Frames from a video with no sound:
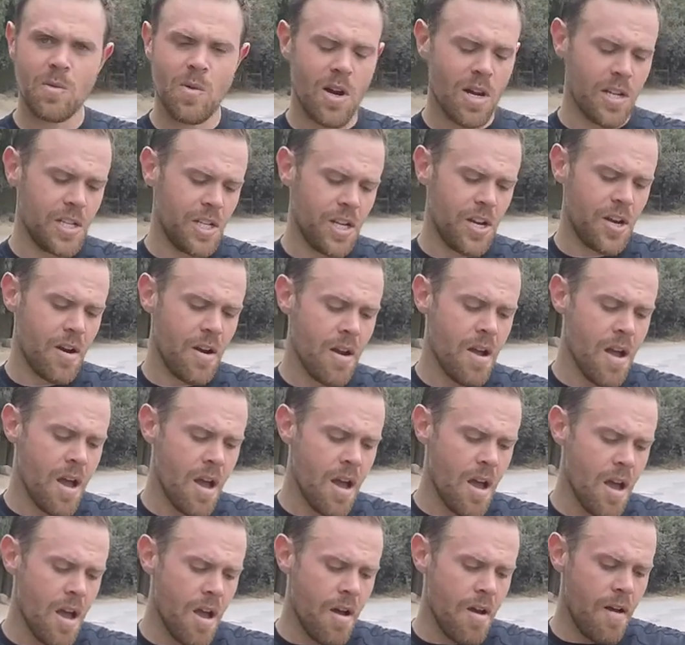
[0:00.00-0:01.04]
watch here,
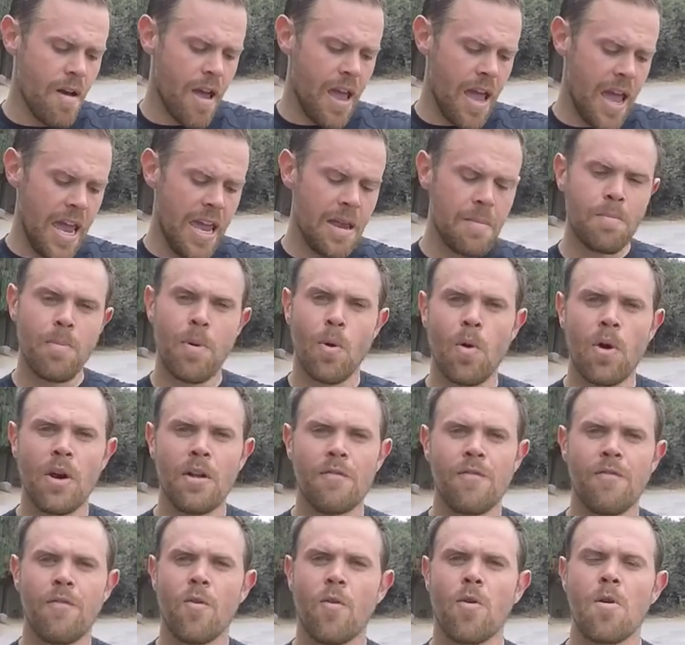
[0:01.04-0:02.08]

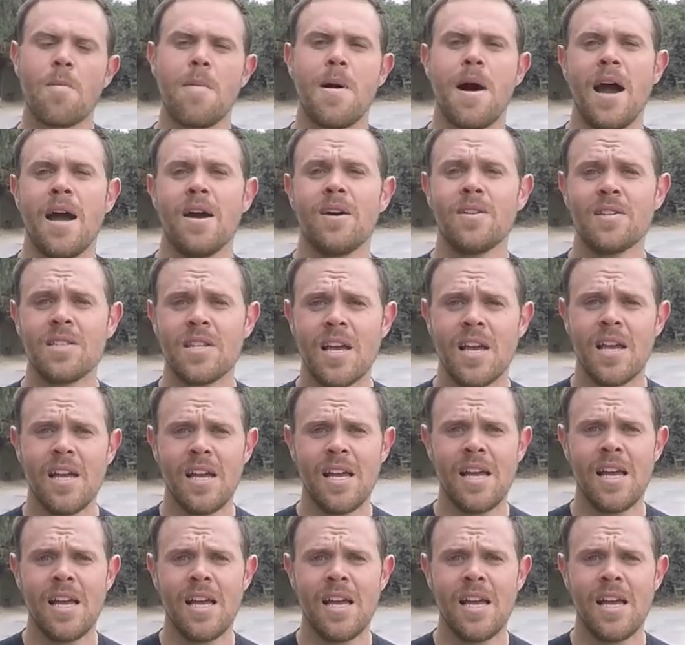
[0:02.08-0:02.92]
8.4 miles